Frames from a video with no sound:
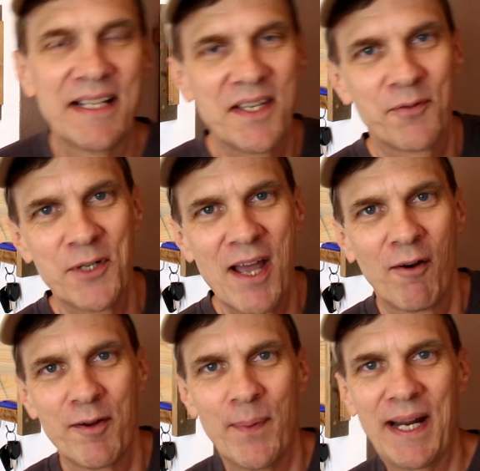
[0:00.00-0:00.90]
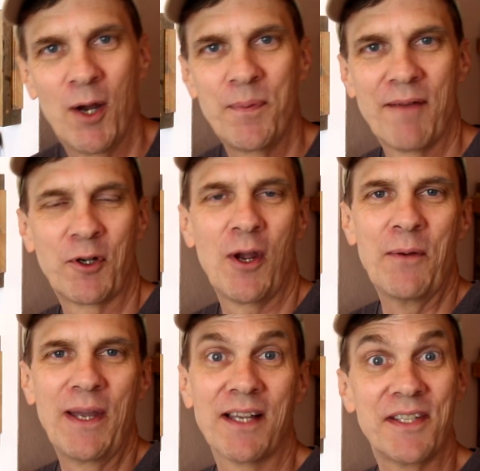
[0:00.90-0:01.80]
That's it for now, everybody. I hope you have a great week.